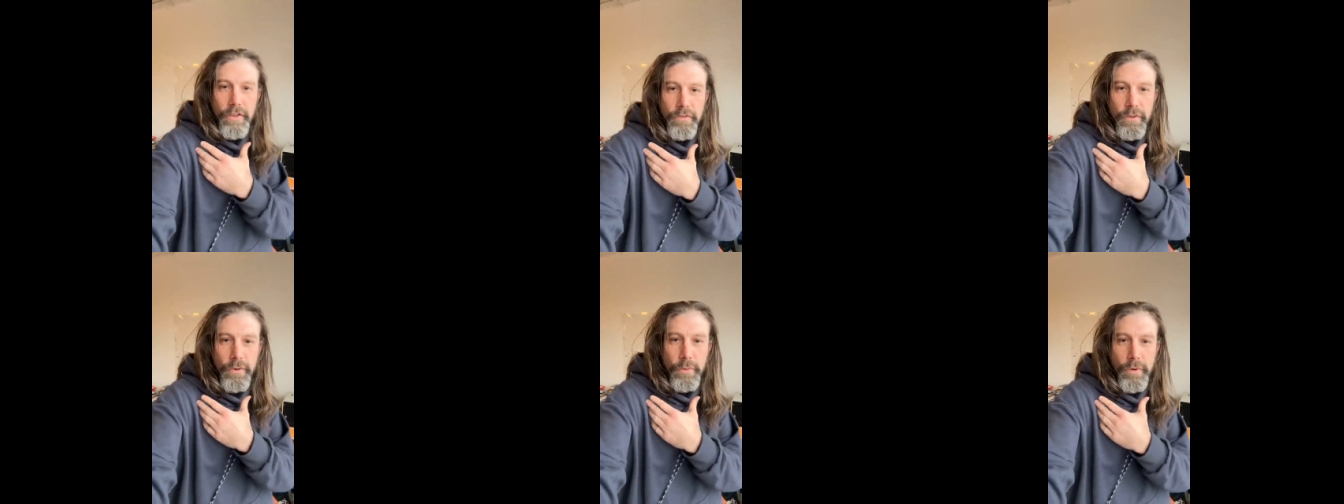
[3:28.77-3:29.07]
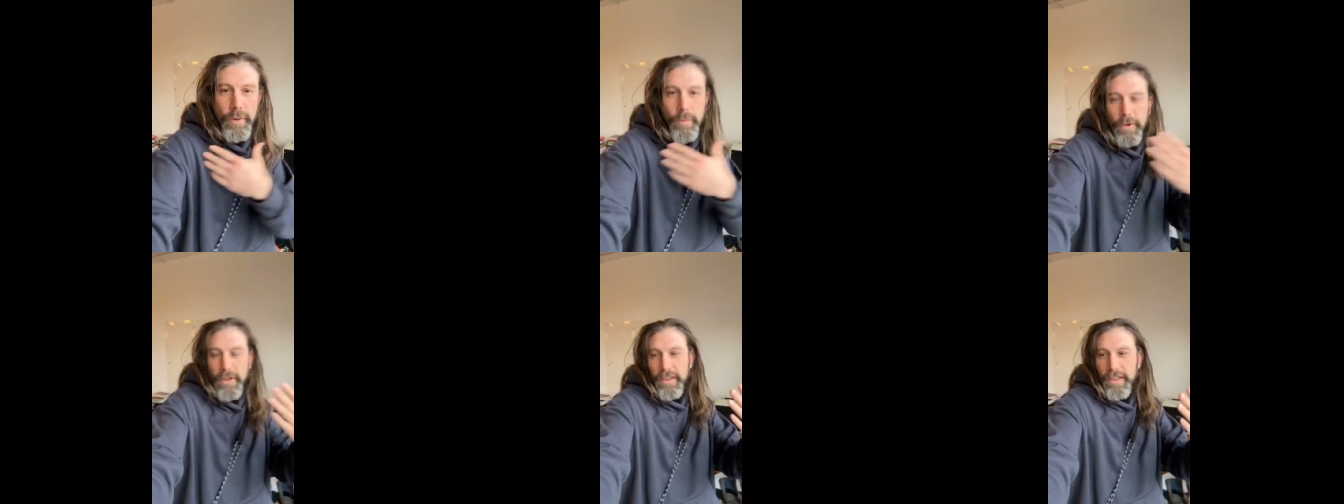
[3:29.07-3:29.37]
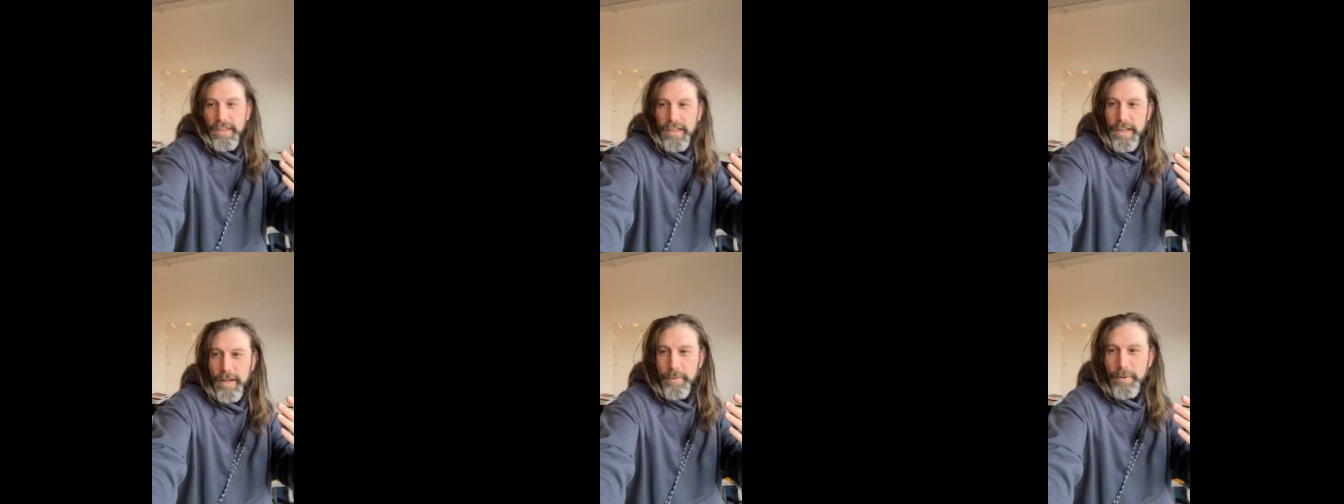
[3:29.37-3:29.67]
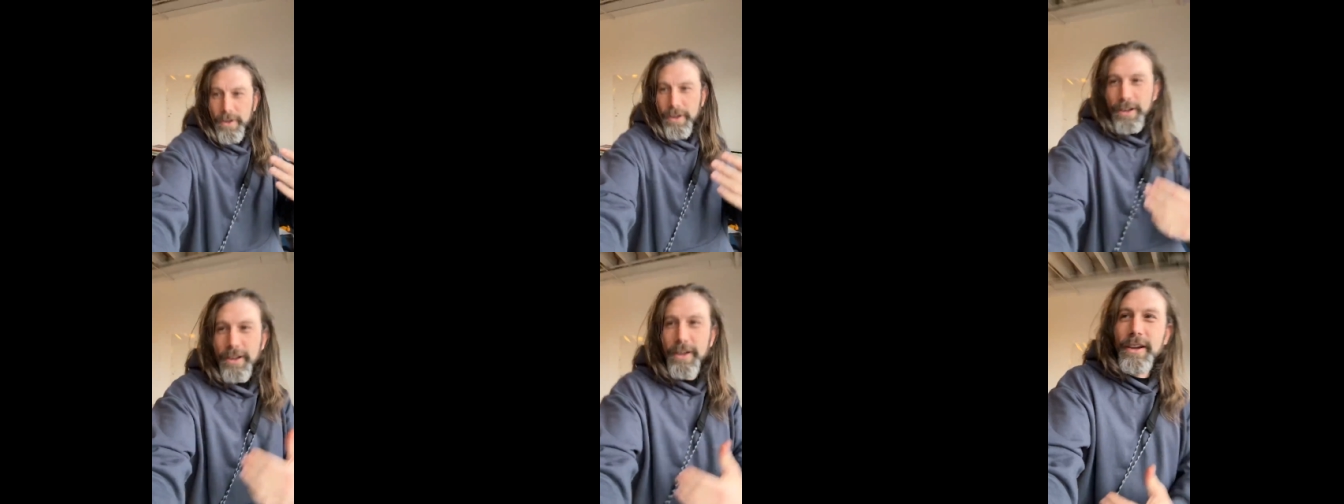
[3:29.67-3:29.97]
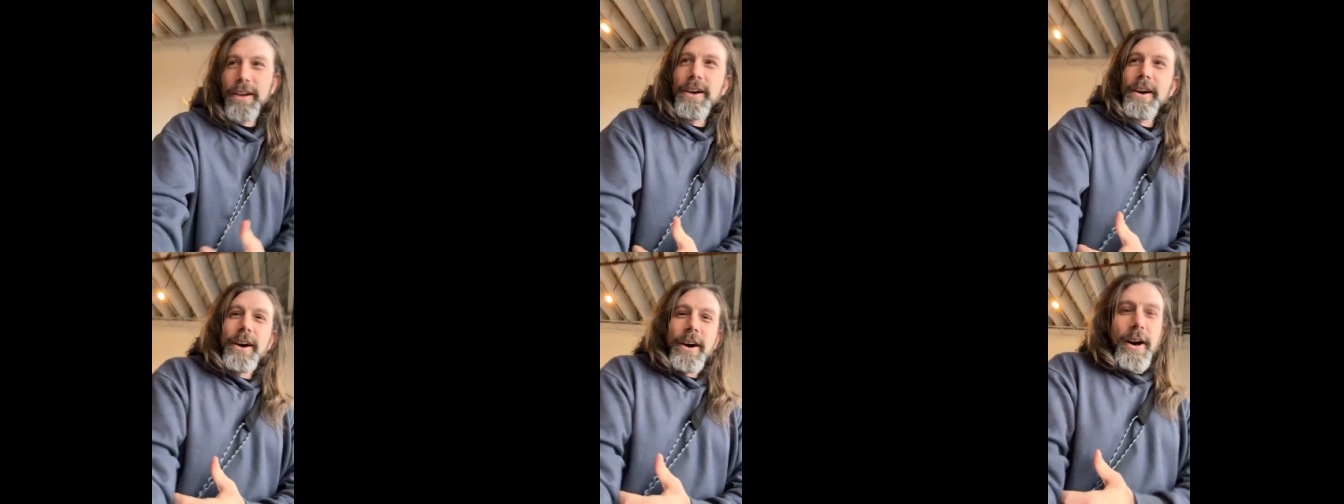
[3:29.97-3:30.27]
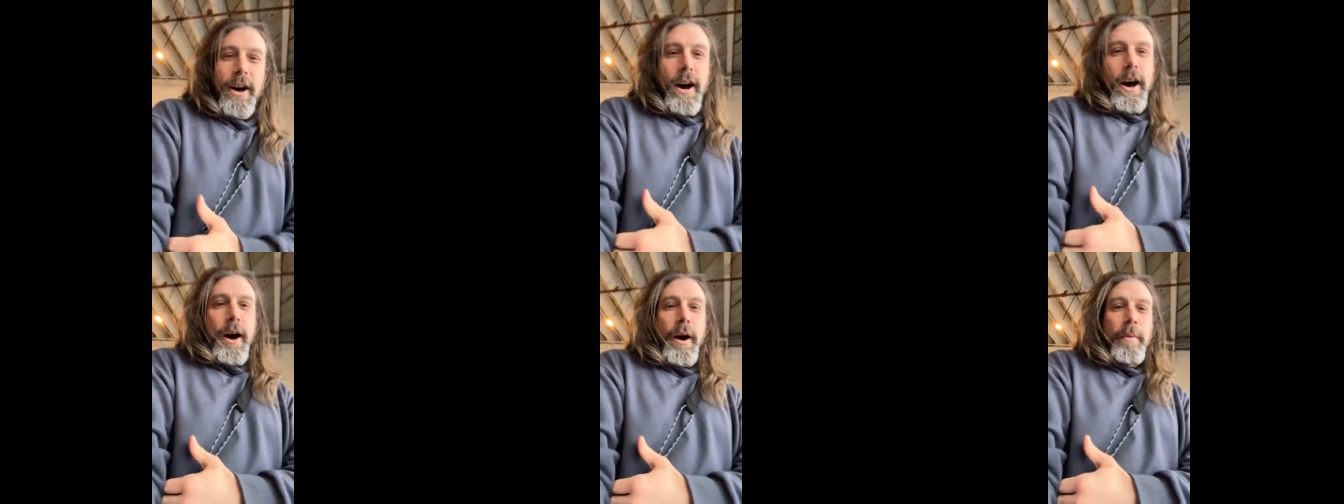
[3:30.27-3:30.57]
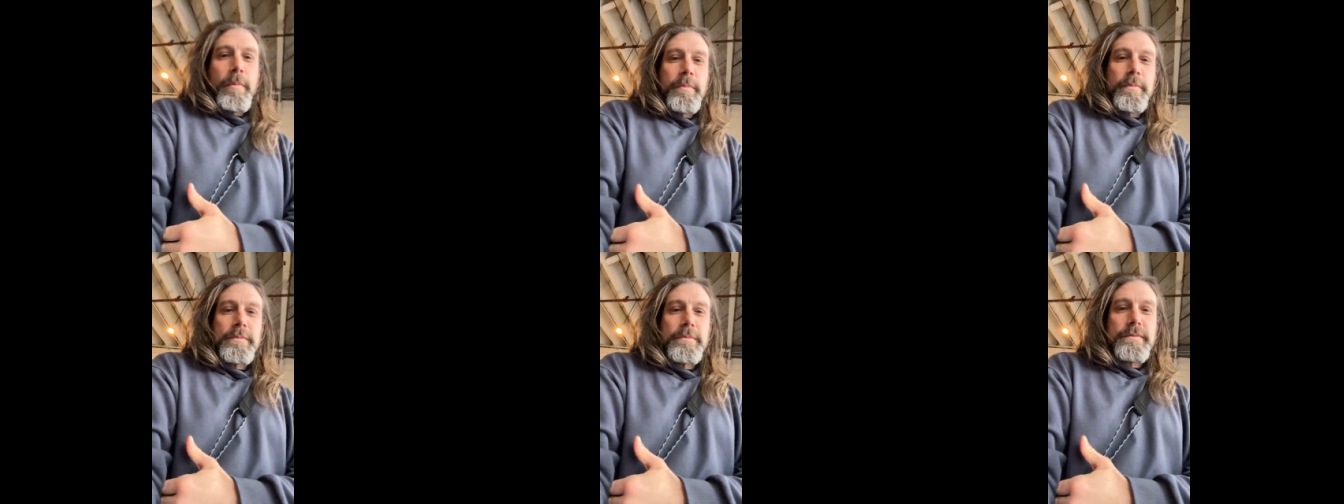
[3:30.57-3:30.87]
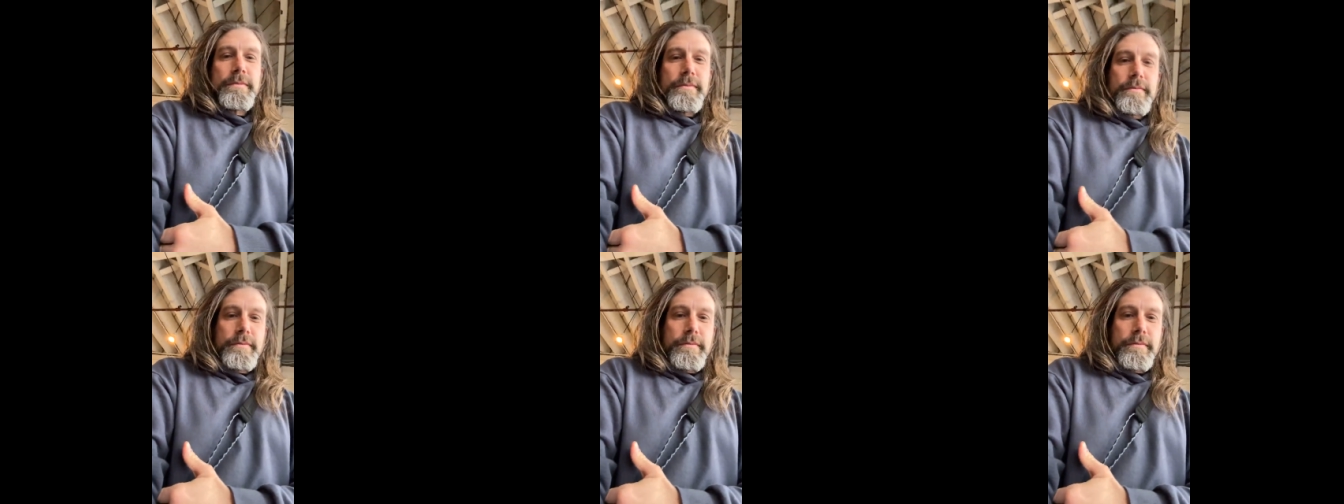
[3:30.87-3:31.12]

He loved it when I'm on the camera. Um,